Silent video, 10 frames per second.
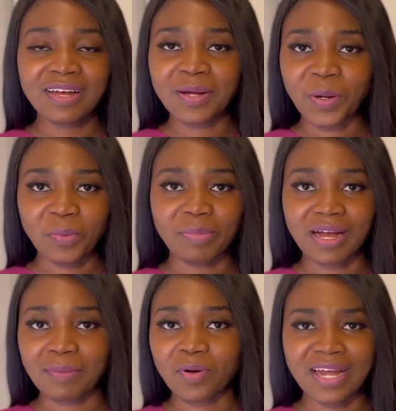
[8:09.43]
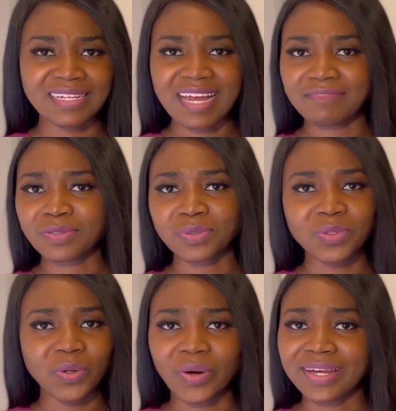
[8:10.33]
go back. But I didn't have to
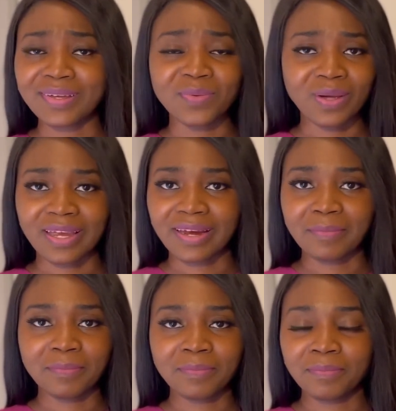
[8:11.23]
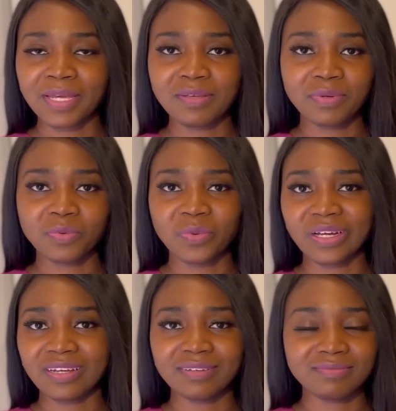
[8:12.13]
go anywhere. Many people
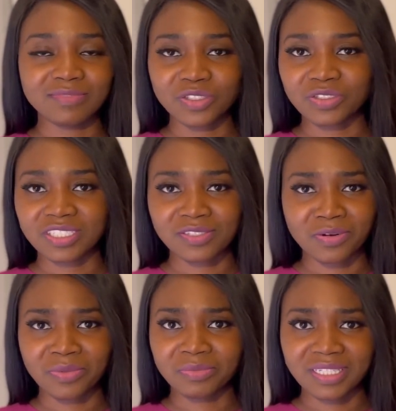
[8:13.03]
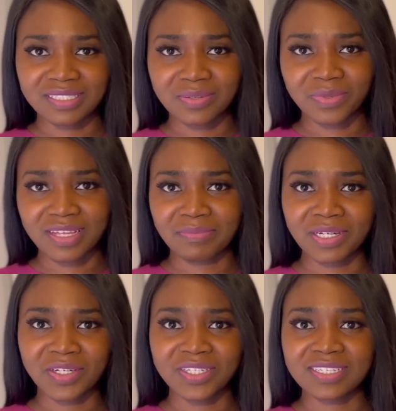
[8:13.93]
were, discombobulated with that
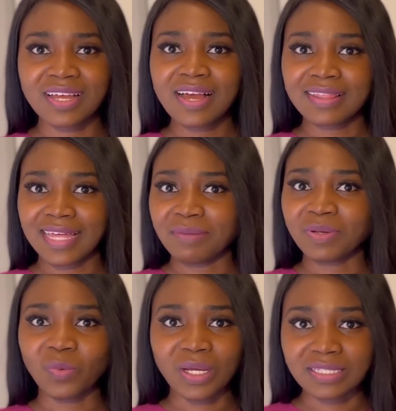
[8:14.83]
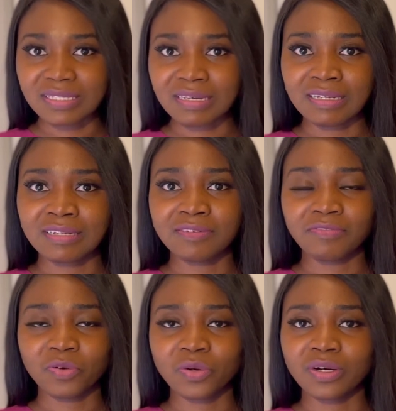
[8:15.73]
because they had been waiting
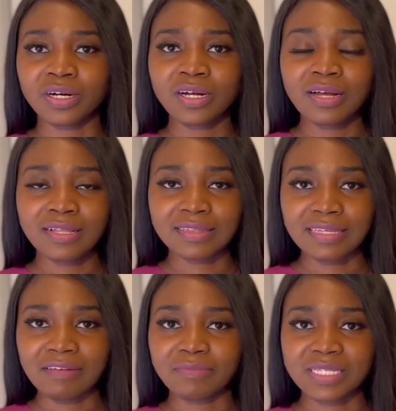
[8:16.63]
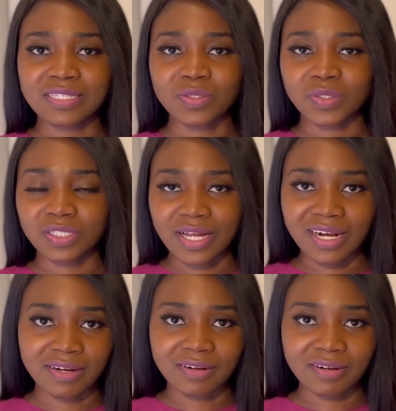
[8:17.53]
for the embassy to start